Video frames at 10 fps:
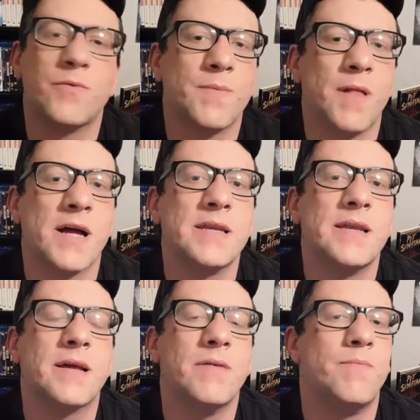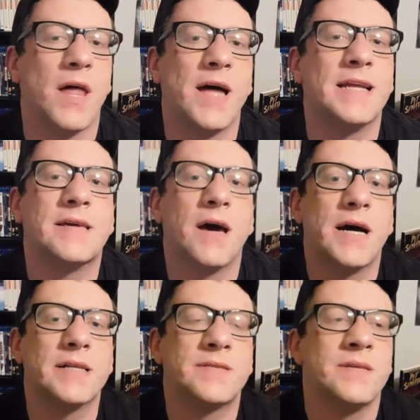with blood and
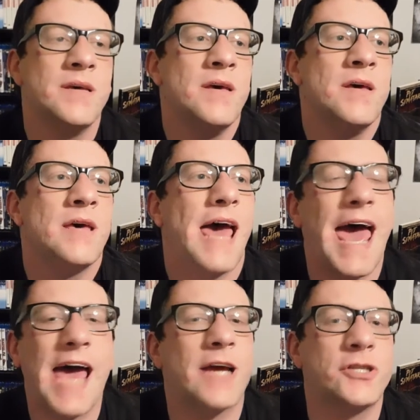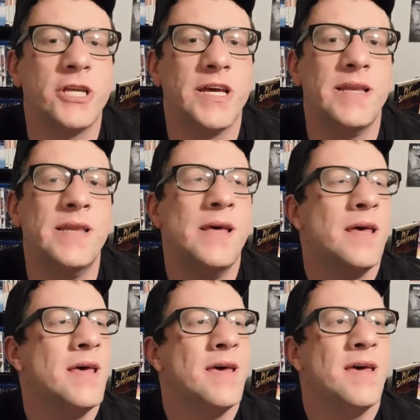guts, action,
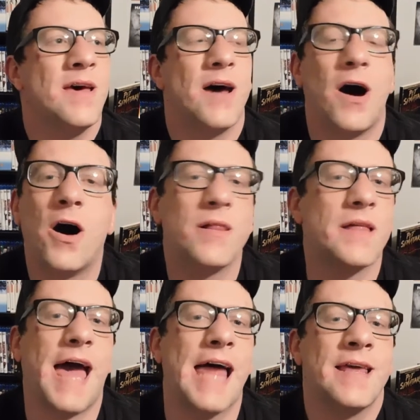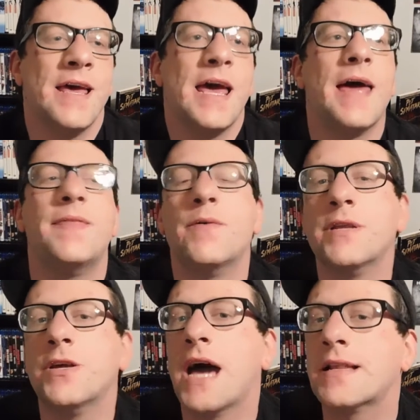all of that. And then
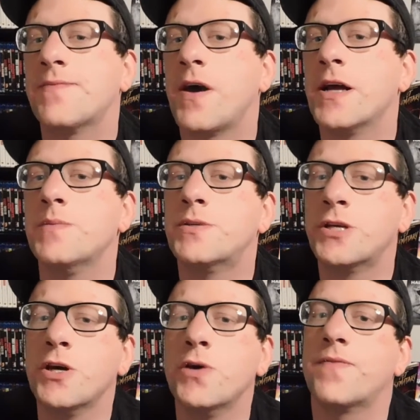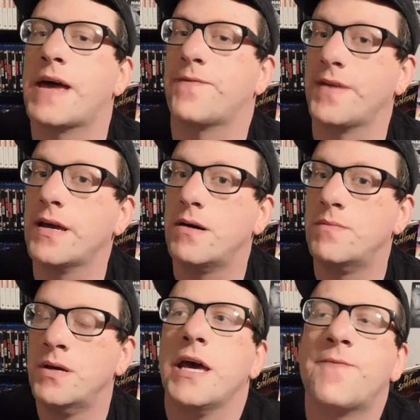when you got to volume 2 of that film,
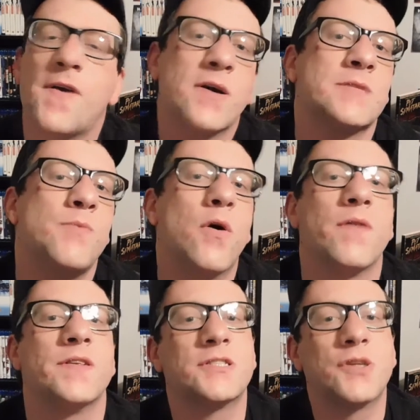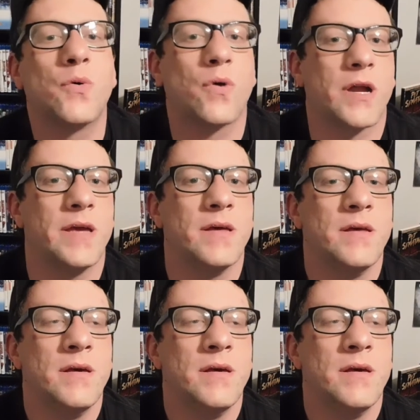it focused more on the story.